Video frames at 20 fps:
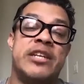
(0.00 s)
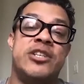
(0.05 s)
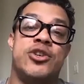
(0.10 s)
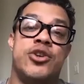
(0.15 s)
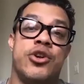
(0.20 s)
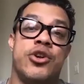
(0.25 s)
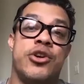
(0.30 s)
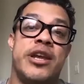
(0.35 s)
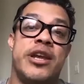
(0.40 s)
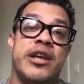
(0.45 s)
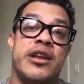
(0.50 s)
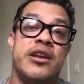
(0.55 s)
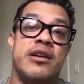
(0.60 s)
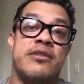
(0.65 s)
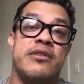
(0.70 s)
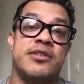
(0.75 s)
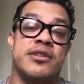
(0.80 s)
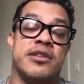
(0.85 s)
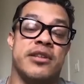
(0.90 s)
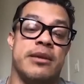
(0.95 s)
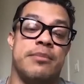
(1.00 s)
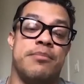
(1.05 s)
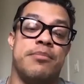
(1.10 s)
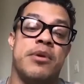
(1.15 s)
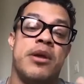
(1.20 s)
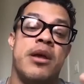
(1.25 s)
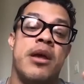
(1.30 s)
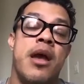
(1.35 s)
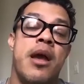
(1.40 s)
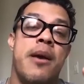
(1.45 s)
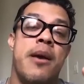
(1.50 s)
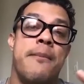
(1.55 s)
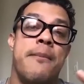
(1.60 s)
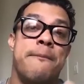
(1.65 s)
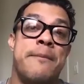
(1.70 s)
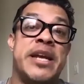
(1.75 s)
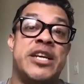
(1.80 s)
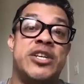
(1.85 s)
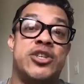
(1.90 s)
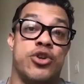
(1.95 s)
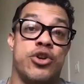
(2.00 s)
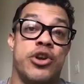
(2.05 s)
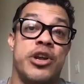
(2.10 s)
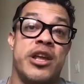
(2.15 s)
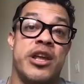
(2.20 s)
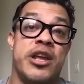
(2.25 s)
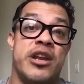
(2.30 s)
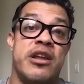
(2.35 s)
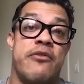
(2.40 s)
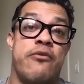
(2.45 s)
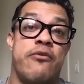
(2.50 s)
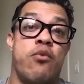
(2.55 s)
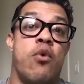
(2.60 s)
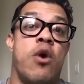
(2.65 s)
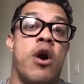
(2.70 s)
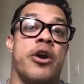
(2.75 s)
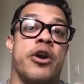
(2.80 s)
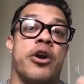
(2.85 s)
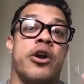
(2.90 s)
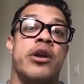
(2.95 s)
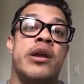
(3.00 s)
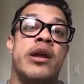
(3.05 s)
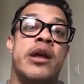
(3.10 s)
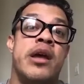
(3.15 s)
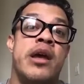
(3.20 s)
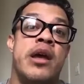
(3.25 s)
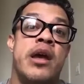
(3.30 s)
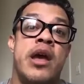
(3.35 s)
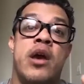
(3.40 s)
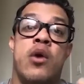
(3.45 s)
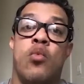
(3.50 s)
make sure you're getting enough sleep, make sure you're getting enough water.